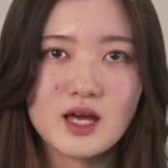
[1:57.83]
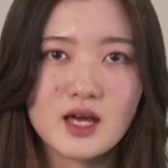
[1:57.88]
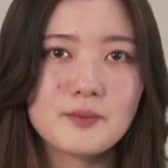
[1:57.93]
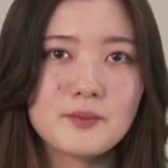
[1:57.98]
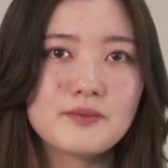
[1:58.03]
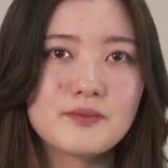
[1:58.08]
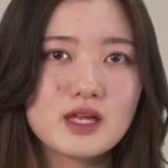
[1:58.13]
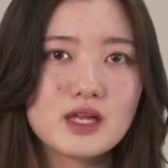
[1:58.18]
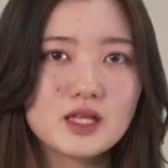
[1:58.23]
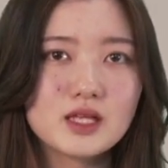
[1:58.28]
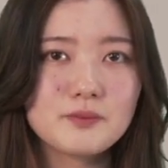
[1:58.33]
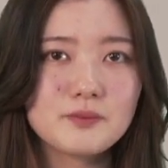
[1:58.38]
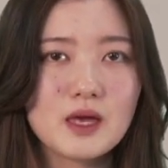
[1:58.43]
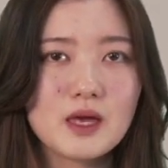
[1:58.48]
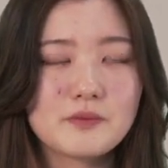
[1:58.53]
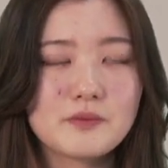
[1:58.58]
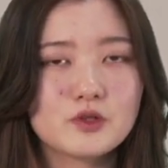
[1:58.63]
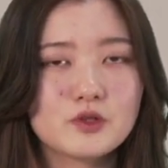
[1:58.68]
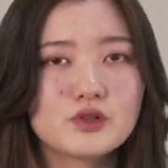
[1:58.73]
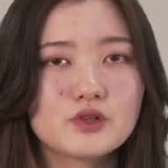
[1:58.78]
many
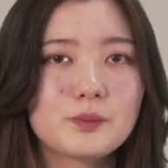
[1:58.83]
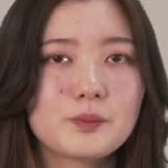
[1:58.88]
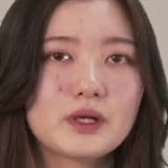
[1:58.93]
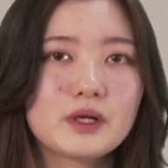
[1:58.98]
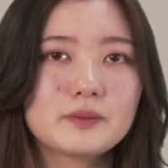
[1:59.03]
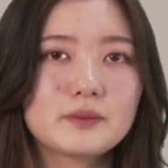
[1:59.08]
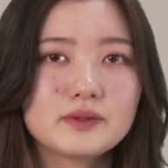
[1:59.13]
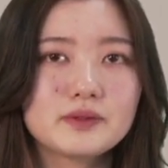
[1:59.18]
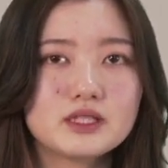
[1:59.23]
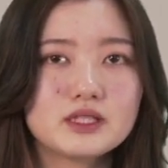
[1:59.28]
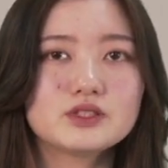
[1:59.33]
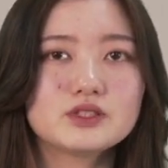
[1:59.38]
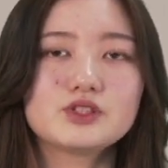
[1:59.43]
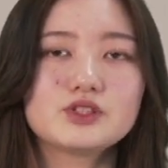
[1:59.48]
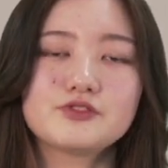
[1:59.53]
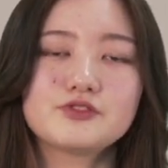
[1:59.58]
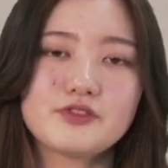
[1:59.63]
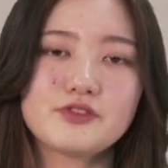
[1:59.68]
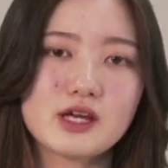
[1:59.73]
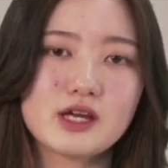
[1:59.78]
papers were published to
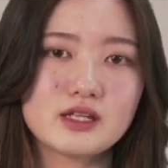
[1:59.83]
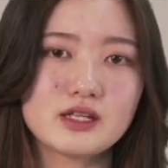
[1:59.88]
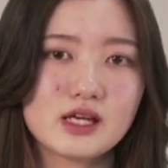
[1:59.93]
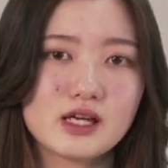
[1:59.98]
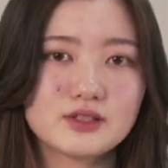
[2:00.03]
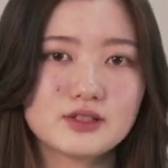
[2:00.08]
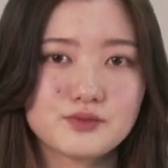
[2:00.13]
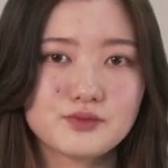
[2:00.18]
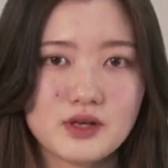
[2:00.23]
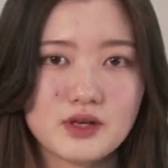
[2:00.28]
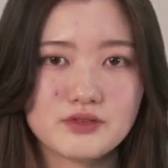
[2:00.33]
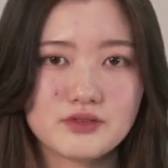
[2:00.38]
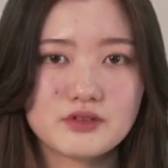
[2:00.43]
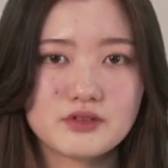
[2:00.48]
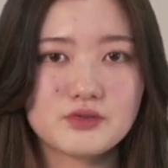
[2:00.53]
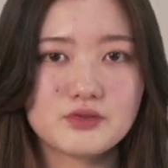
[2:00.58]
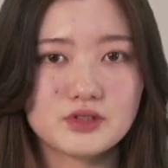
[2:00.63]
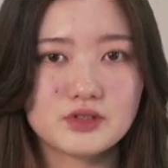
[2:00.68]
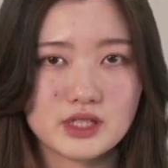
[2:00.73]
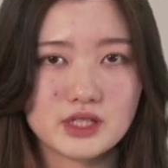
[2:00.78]
find out whether the
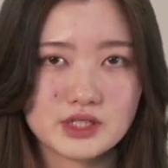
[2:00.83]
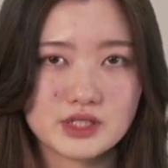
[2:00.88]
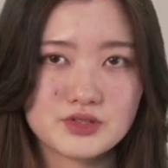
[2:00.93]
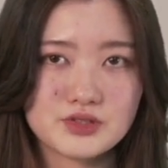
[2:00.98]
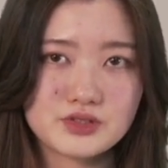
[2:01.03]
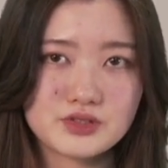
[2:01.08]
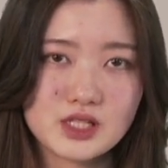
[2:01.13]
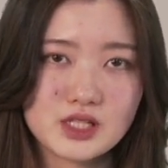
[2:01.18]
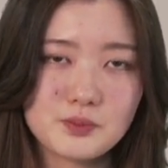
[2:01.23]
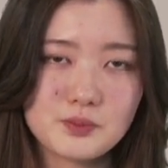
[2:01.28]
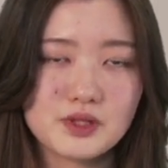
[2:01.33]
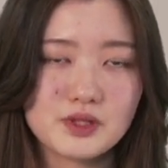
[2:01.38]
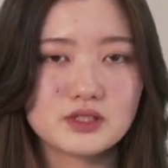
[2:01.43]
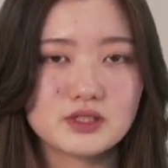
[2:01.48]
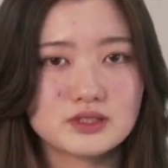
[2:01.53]
relationship is